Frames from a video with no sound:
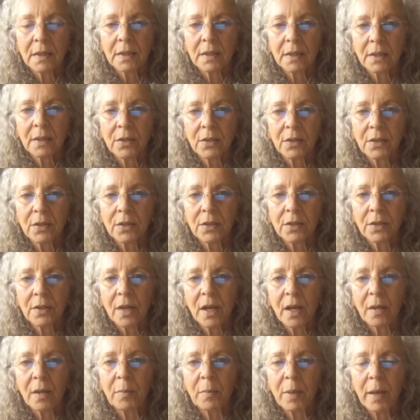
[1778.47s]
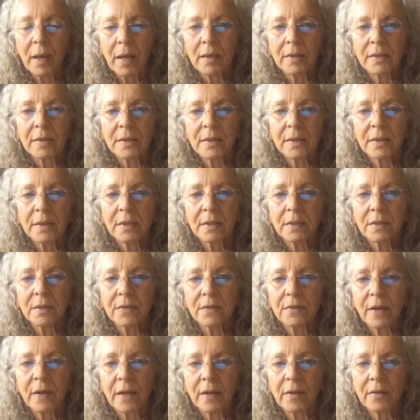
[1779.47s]
Could I pass this
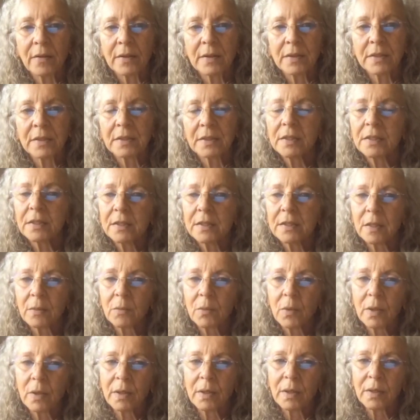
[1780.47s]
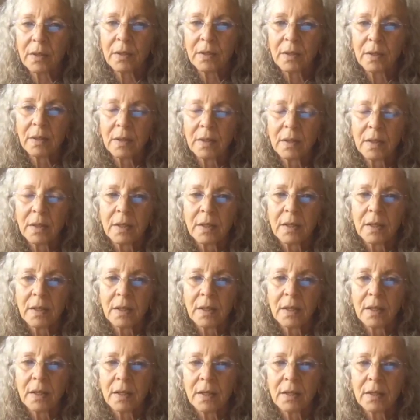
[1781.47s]
virus to someone
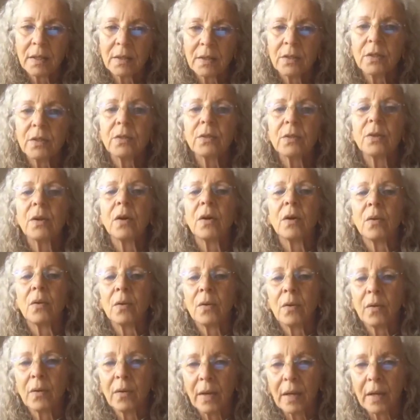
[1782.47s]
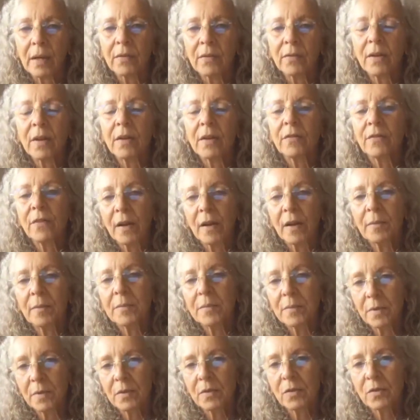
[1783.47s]
if
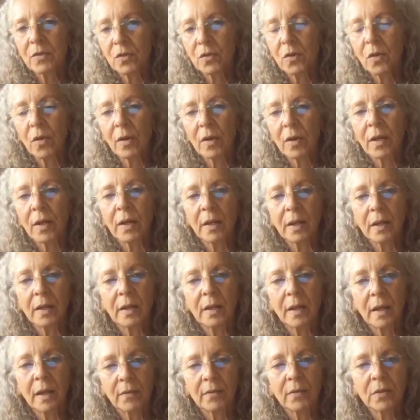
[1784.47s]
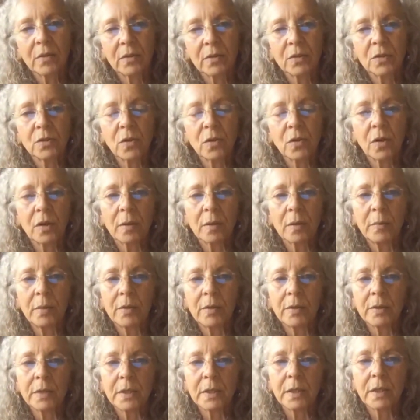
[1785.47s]
I'm strong, have a good strong
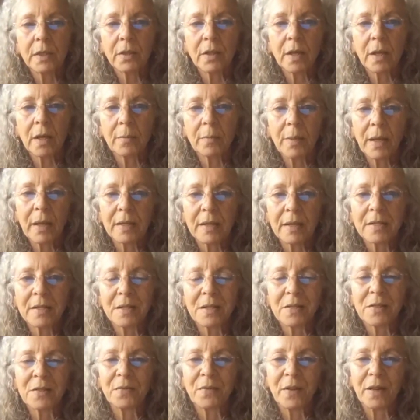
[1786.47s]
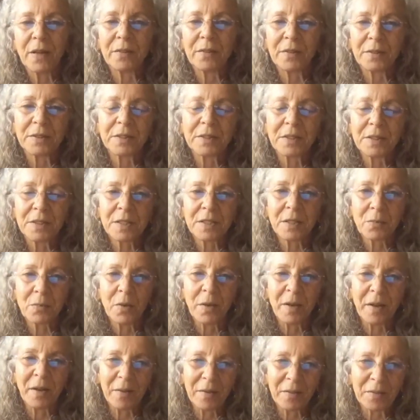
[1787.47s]
immunity, could I pass this virus to
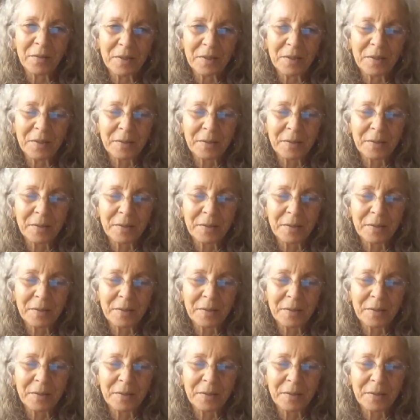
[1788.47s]
someone else?